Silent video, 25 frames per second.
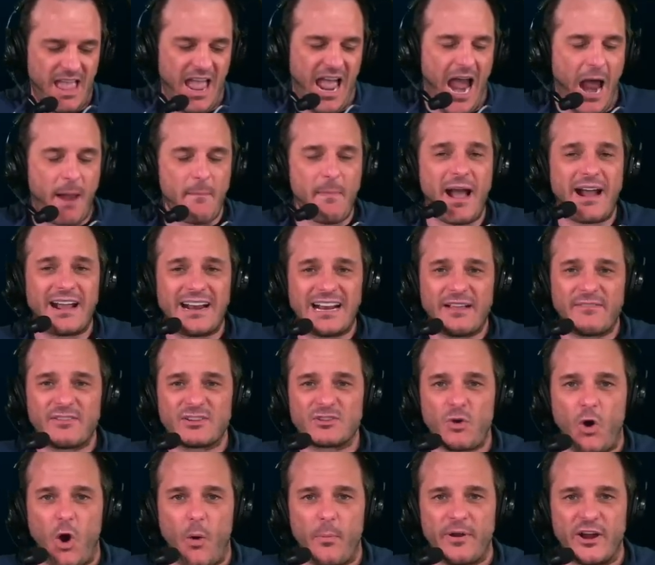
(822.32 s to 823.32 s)
I'm not going to give a
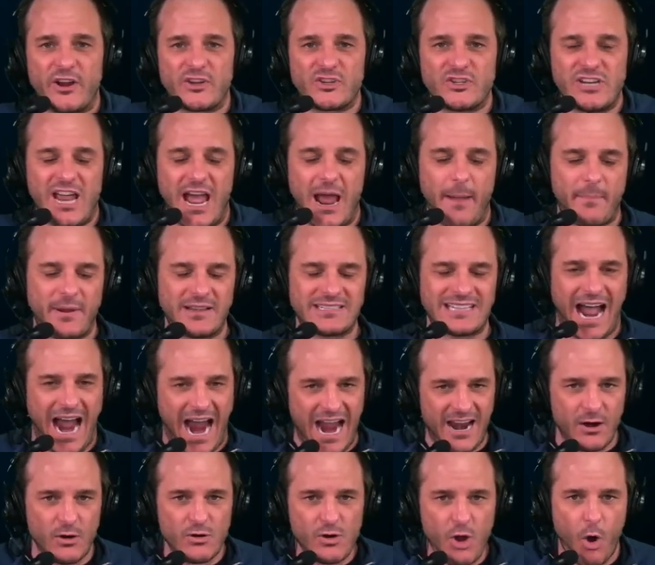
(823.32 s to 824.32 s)
score prediction yet because I
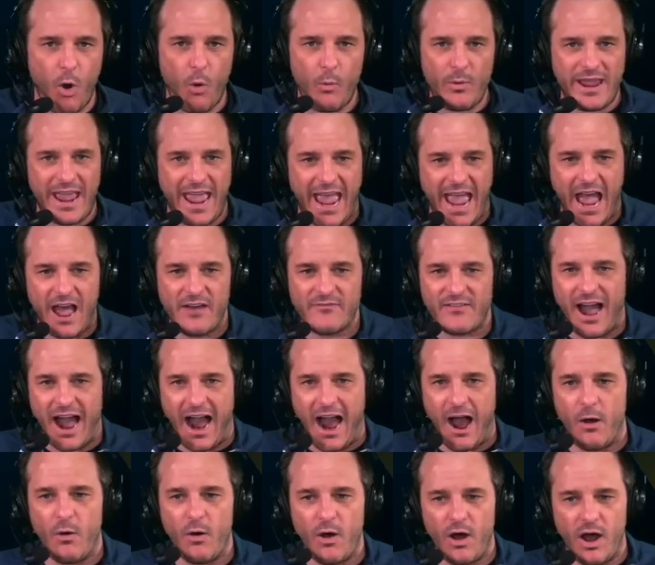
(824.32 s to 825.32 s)
don't know what we have
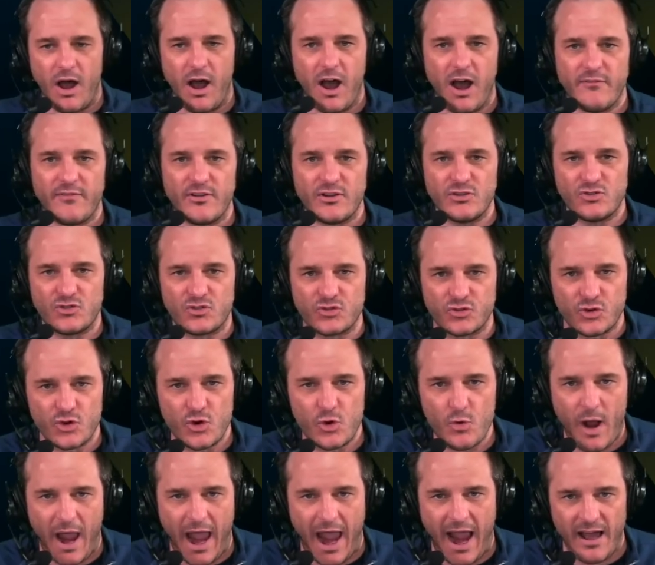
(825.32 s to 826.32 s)
out of
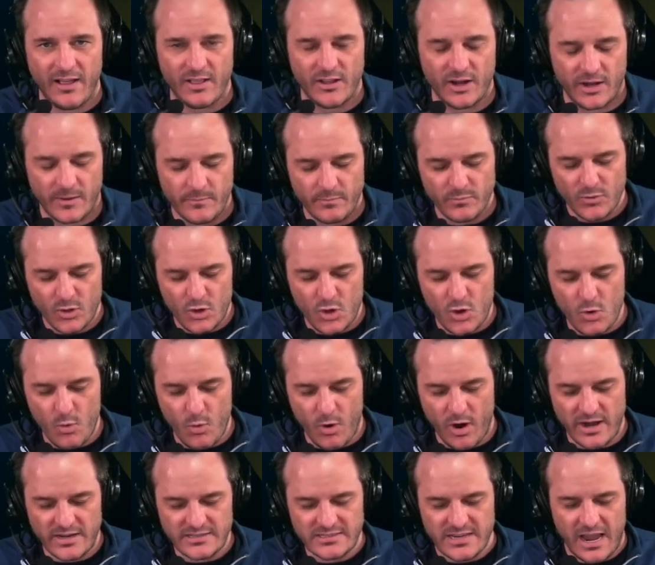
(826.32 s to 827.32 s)
Drew Aller, who
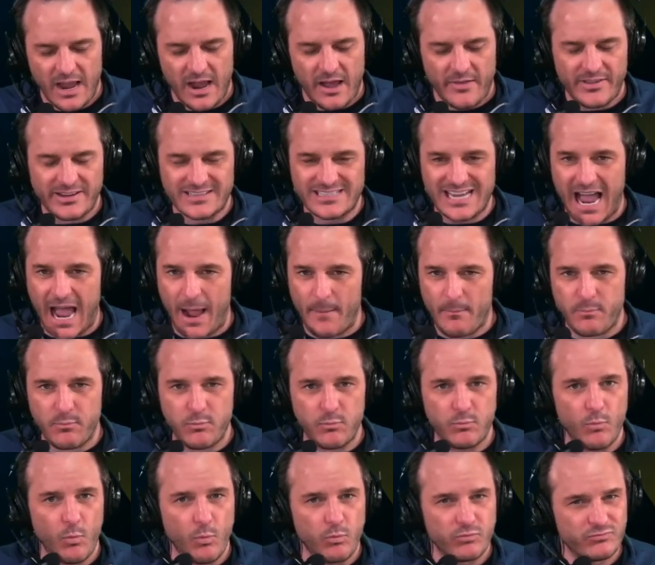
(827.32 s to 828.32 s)
was the top
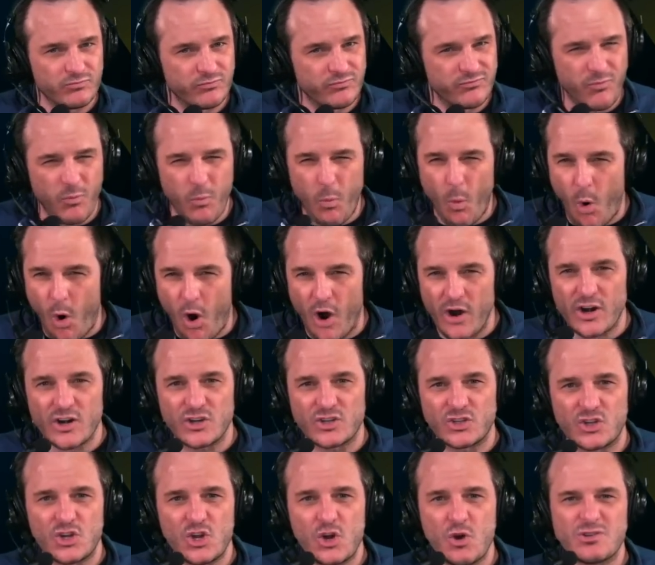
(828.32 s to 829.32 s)
one or
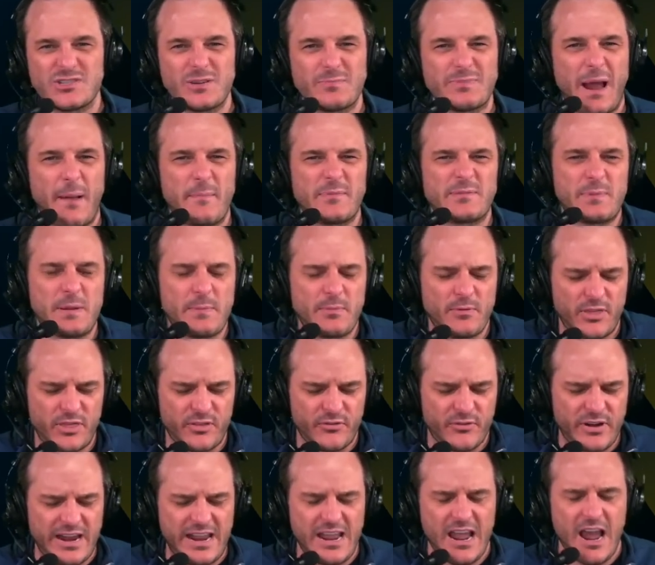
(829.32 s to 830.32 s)
two, sometimes people
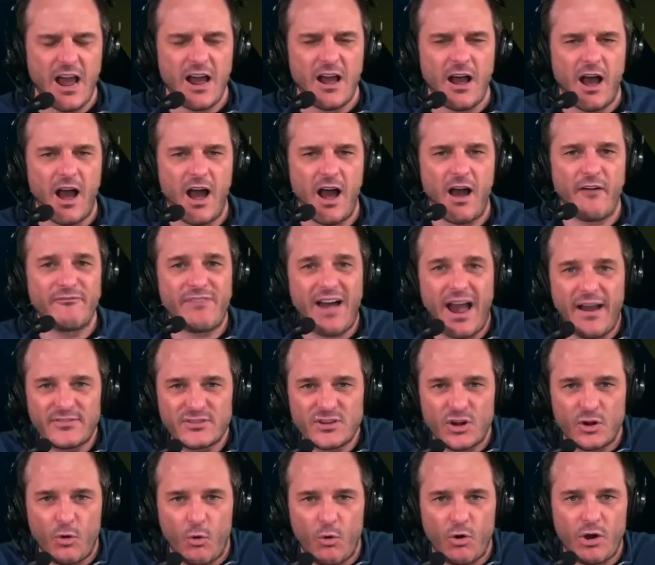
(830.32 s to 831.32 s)
three,
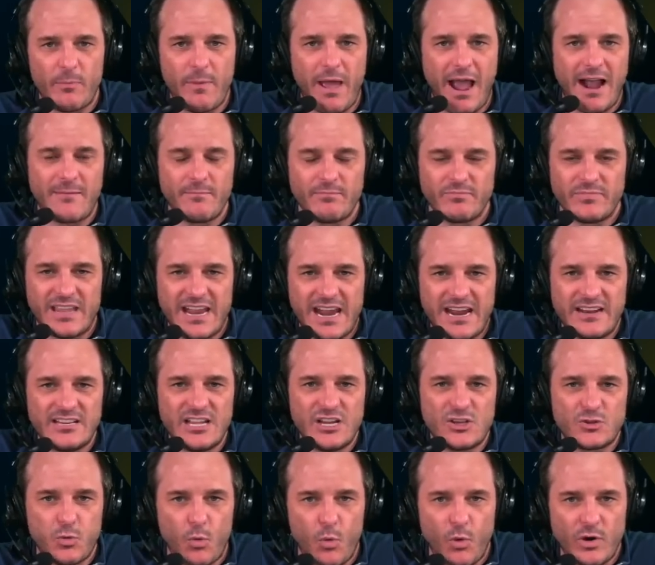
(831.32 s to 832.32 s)
five-star quarterback in the
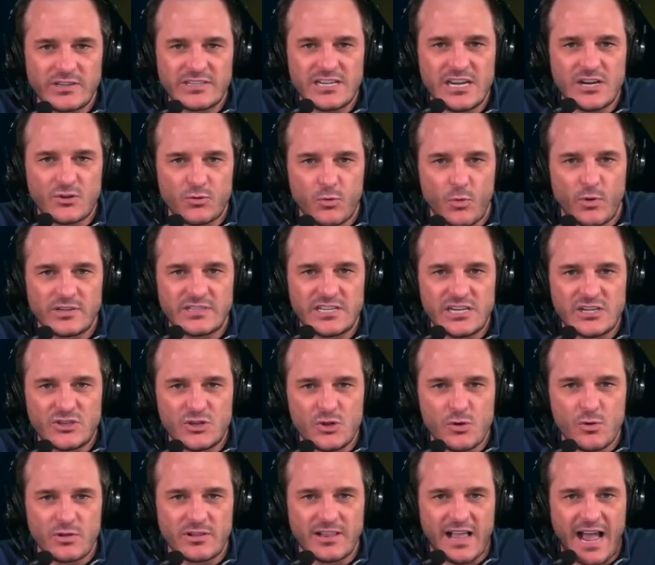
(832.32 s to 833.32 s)

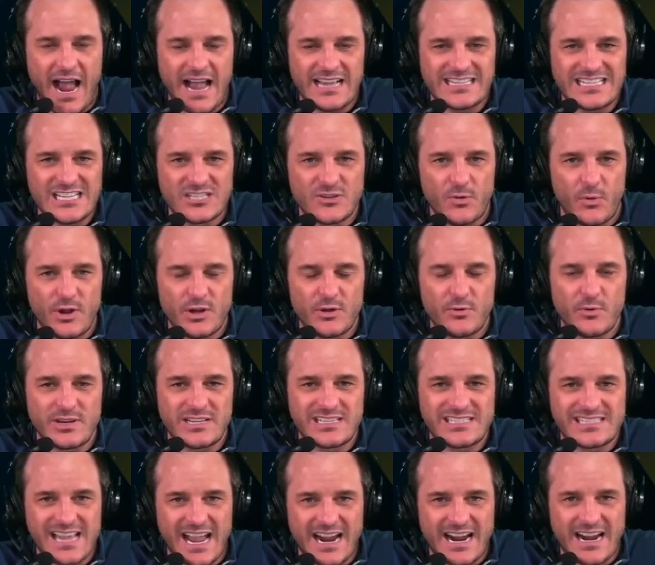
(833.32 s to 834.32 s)
2022 class. He's going into his
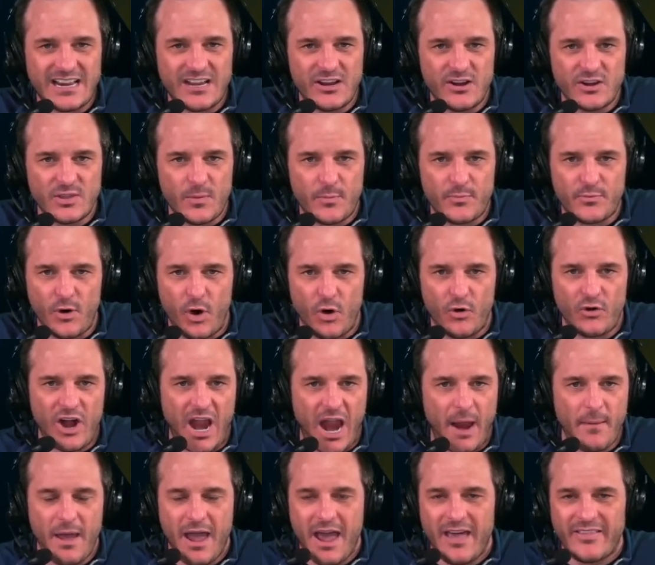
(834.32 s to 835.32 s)
second year in the
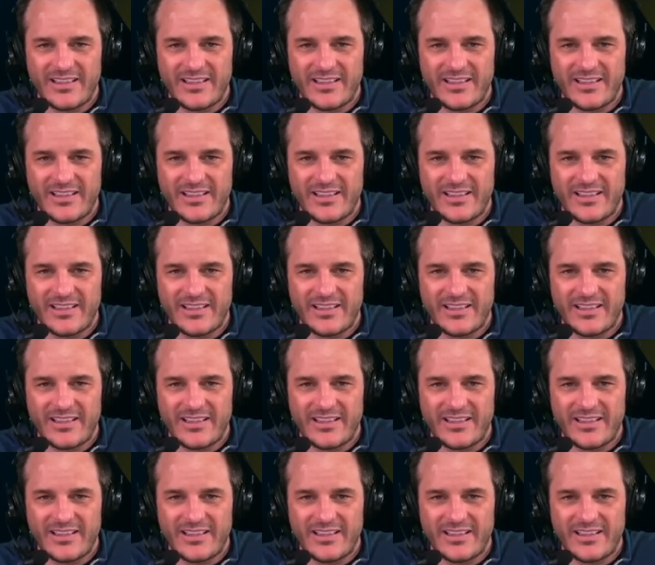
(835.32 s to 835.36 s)
program.